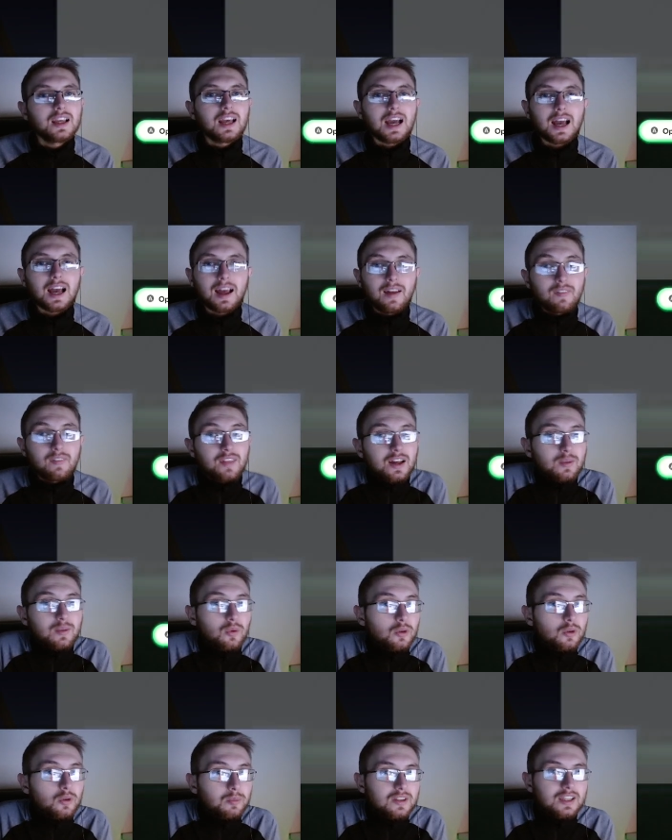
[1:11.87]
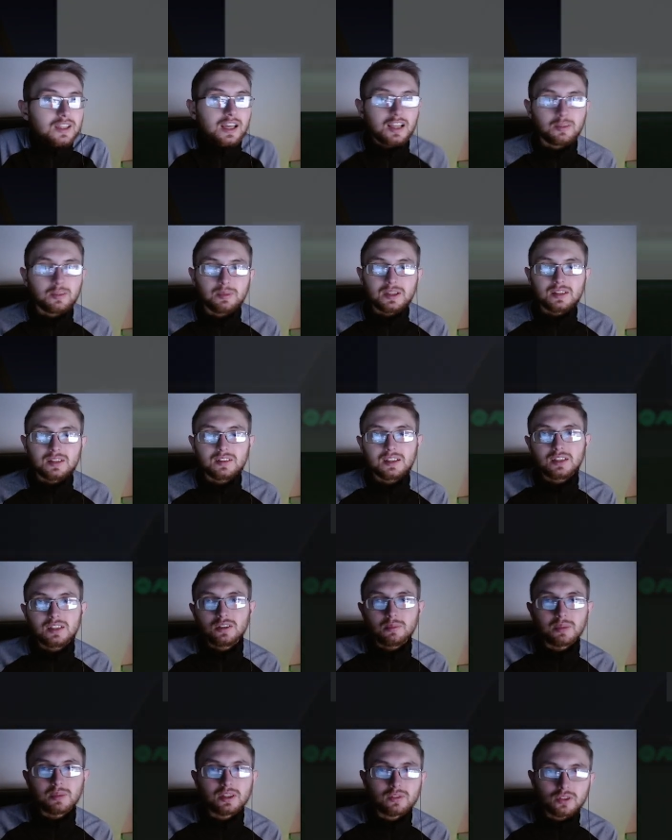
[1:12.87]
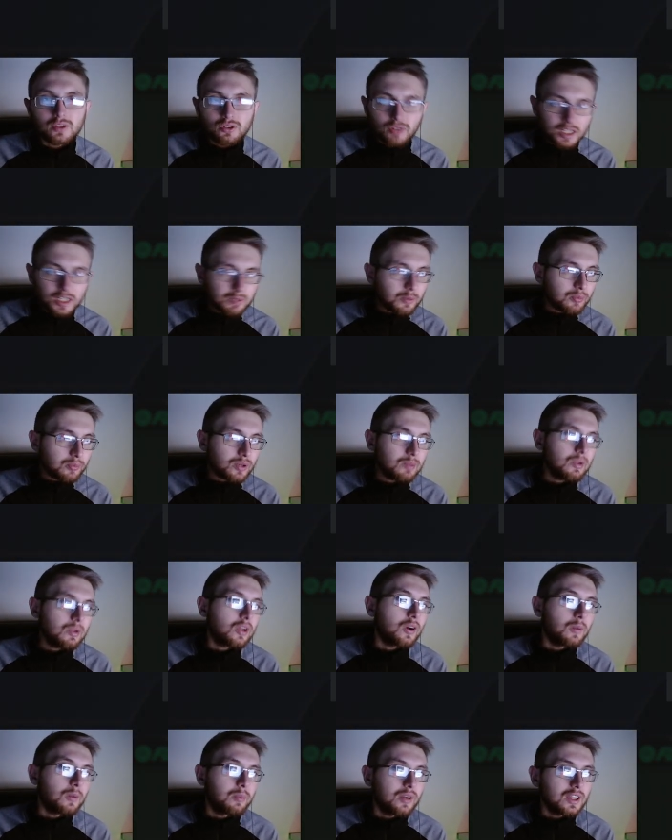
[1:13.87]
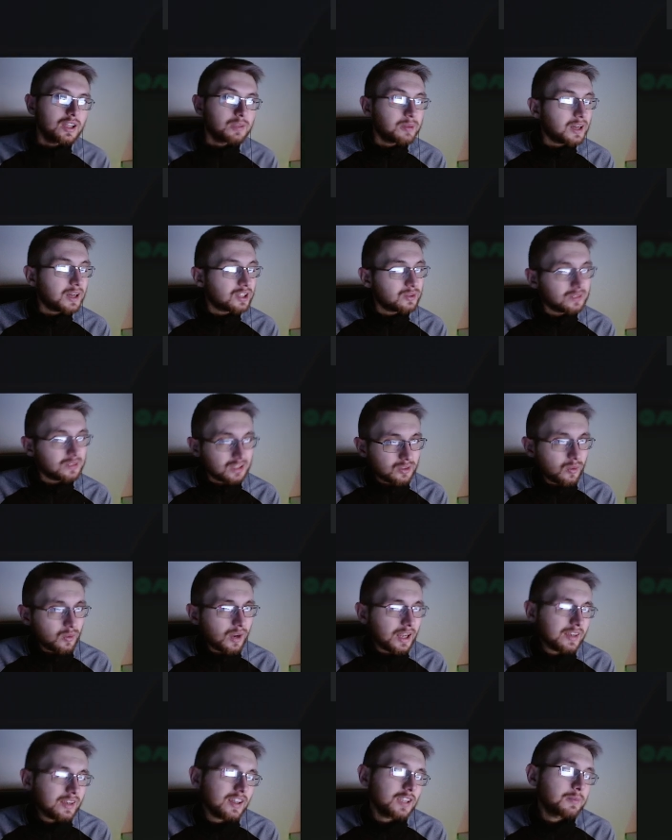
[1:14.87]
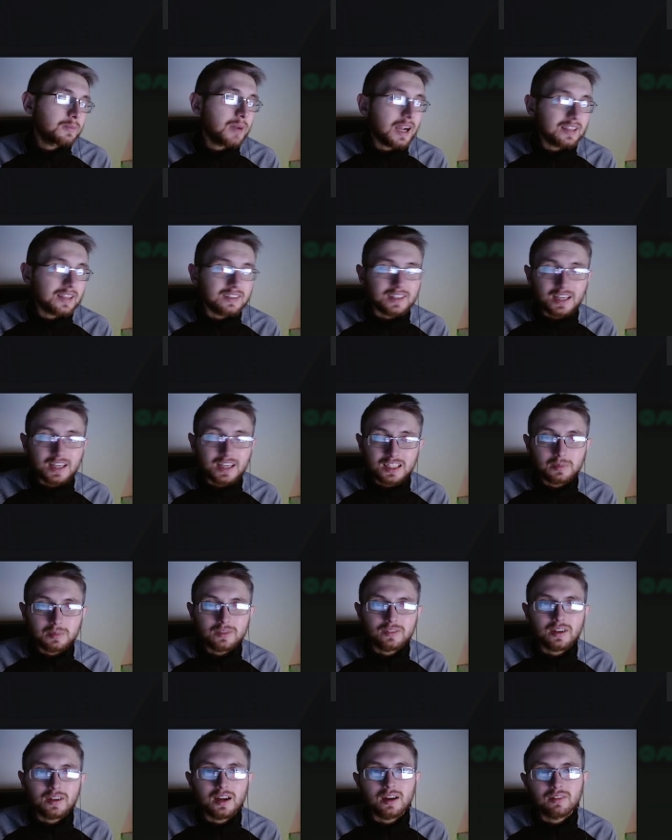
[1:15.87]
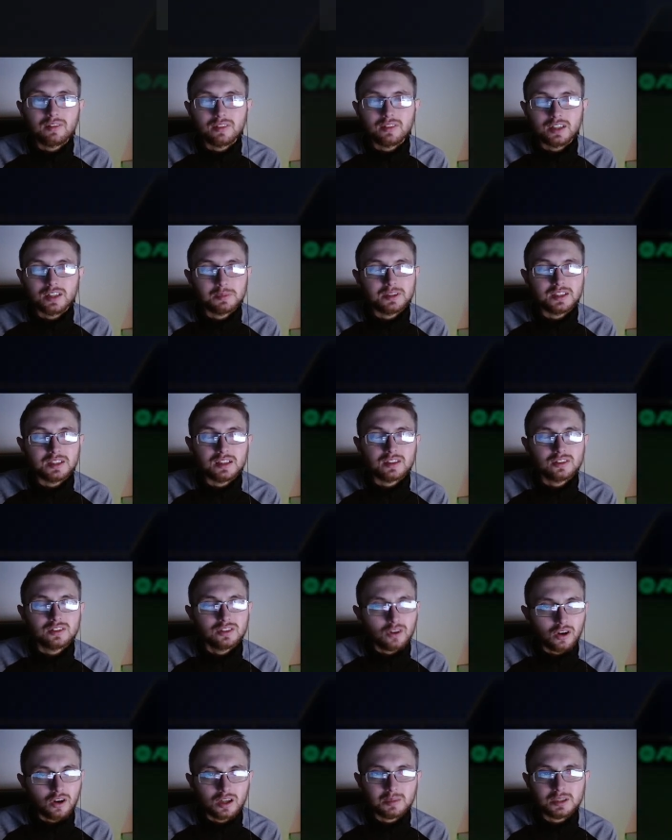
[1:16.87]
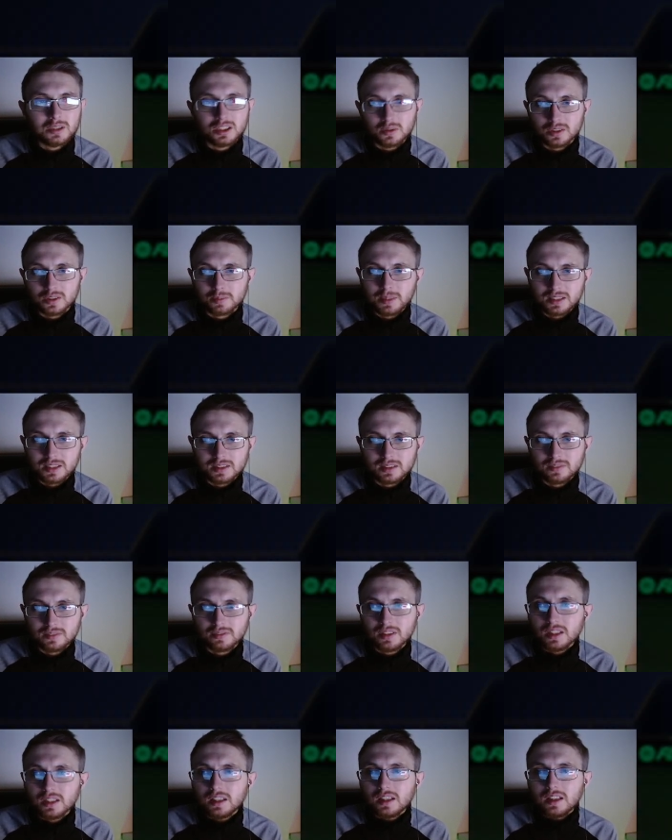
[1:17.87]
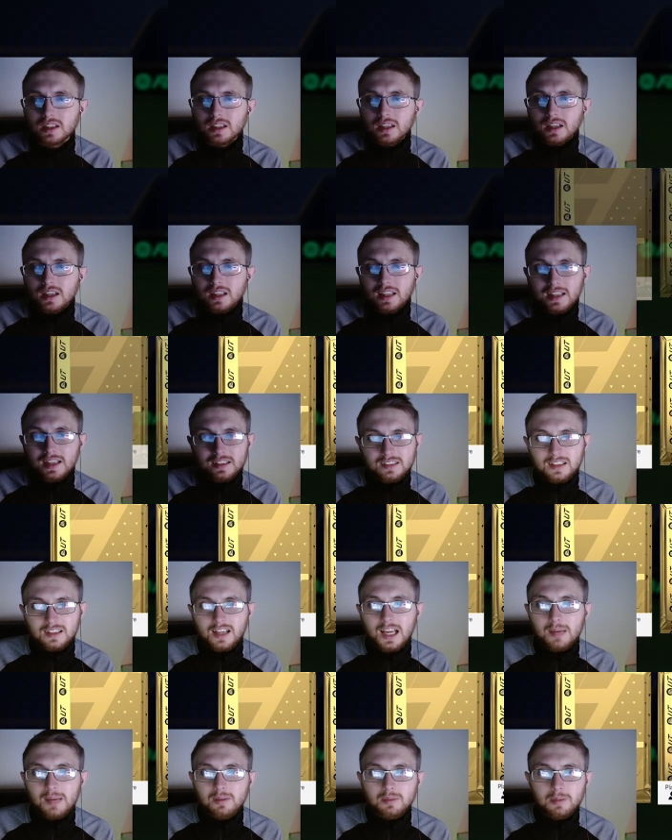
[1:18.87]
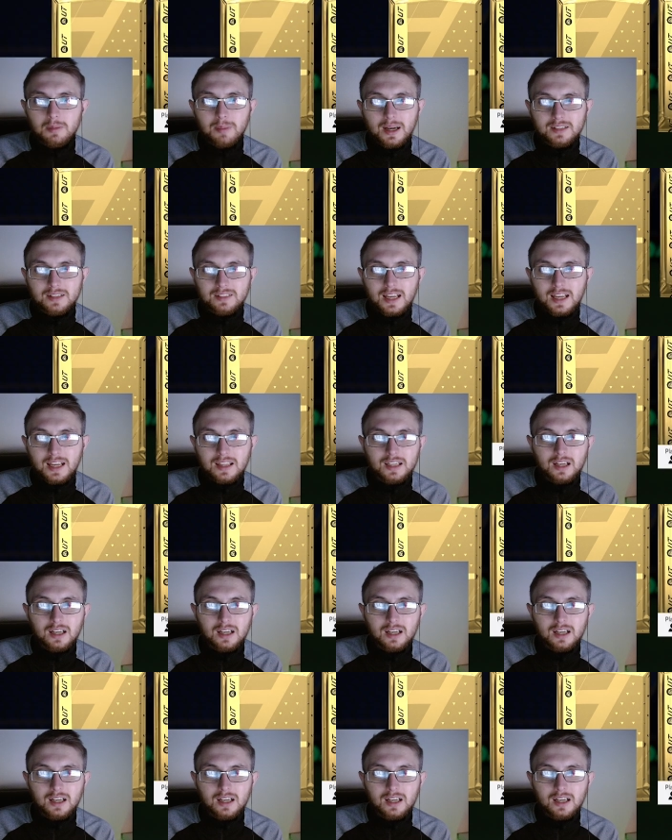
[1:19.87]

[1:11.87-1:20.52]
And that would be the SBC done. But it's for a tradable premium gold players pack, so it's a quite a nice pack to get, to be fair, for an SBC that's not going to be too expensive. Like I said, I am going to be back daily now.